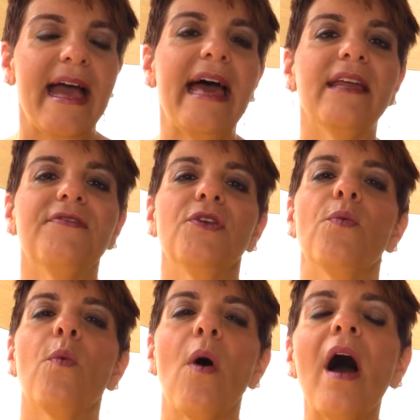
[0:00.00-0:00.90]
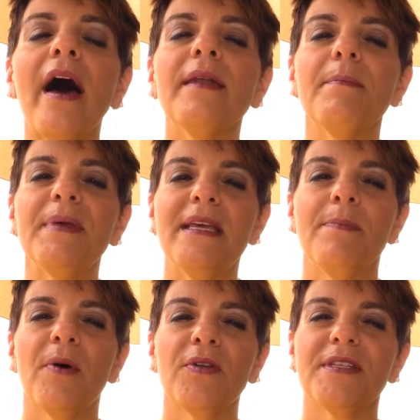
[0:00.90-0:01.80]
and if you want
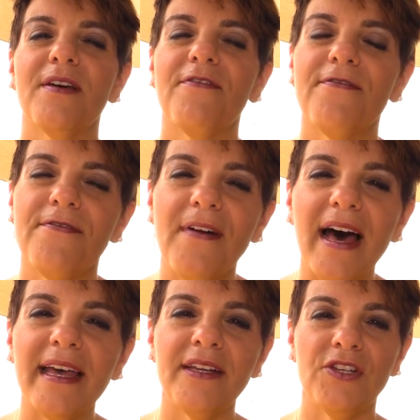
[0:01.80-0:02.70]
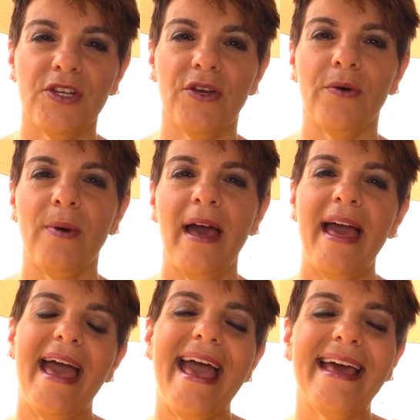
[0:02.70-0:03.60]
people to find you,
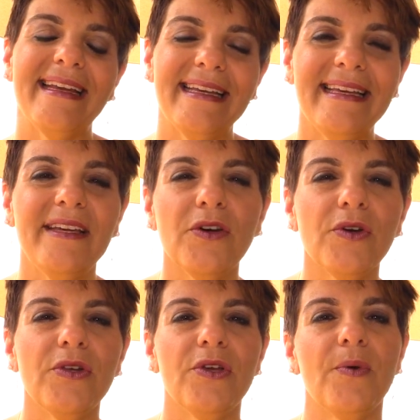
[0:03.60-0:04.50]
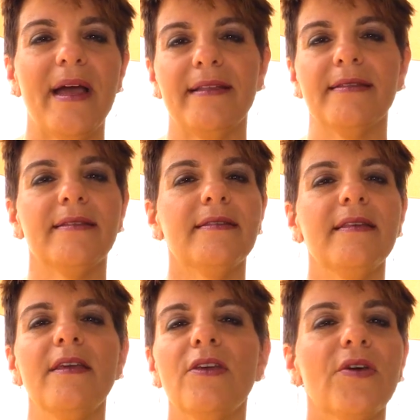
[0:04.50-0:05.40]
and hear you and
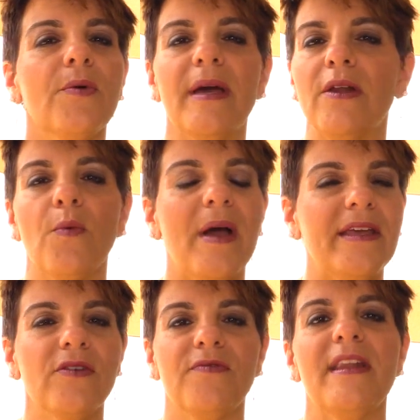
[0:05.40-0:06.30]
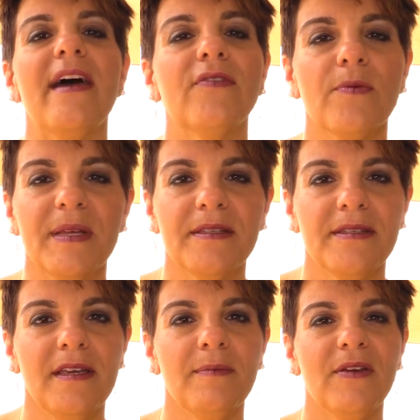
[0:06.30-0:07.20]
see you in a way you've never been
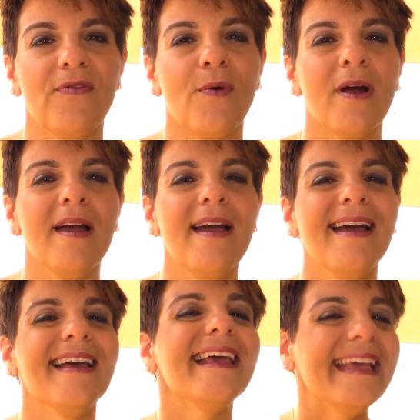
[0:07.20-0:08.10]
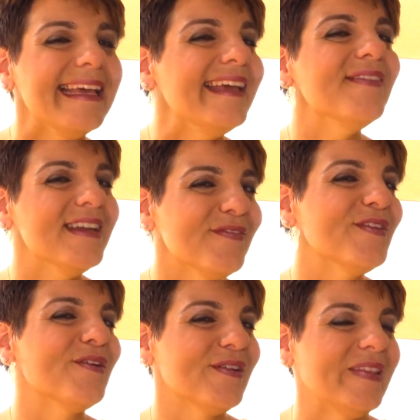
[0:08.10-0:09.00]
seen before, even if
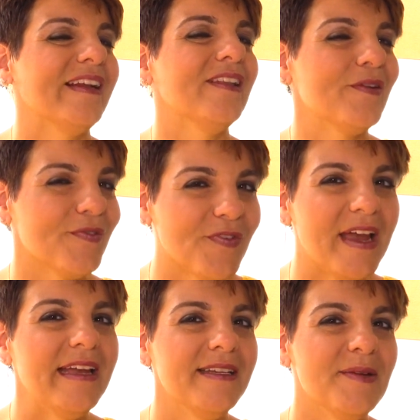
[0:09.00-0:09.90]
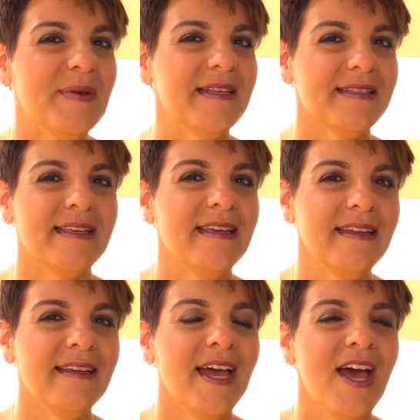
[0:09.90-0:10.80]
you're a little afraid to be
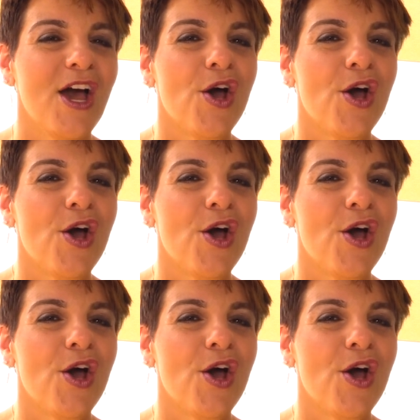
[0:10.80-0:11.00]
seen,